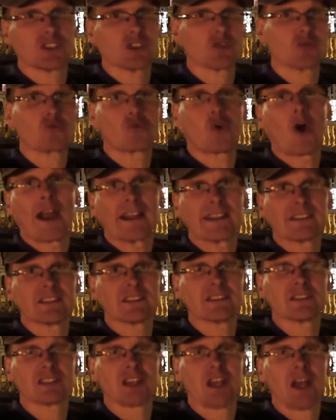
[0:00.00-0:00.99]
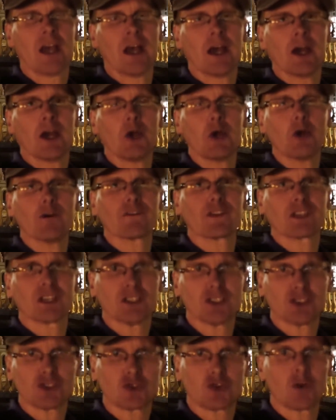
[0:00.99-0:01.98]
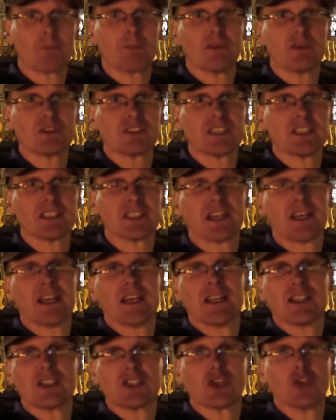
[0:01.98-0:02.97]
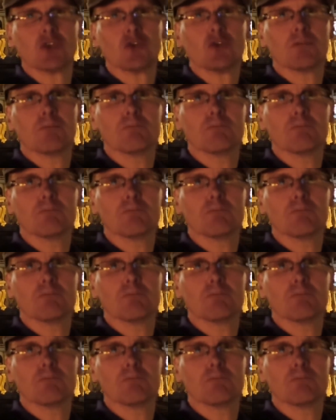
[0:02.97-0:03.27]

and writers who have contributed to